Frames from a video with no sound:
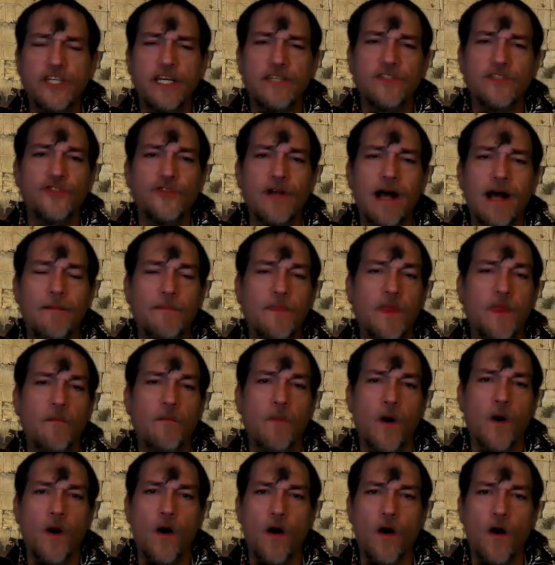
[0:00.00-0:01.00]
has dropped the
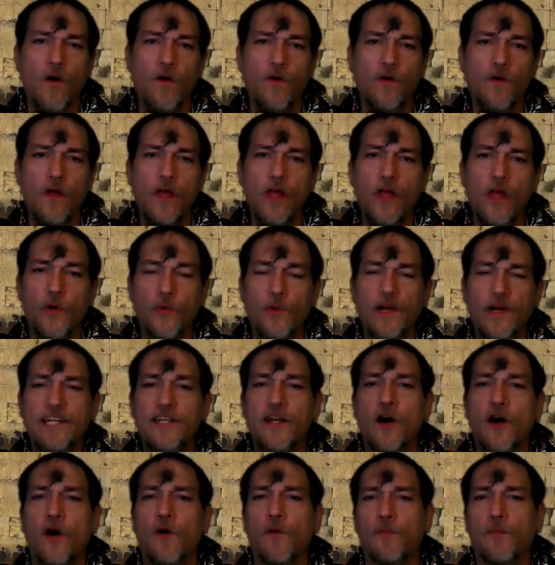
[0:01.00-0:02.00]
ball. We
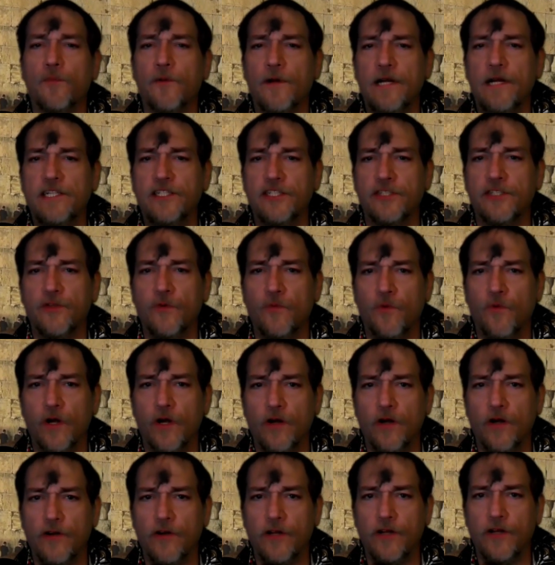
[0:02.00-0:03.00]
don't preach the
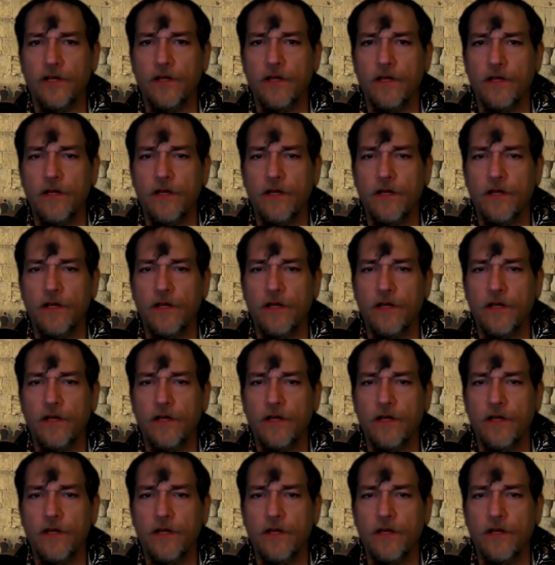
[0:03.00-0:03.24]
word.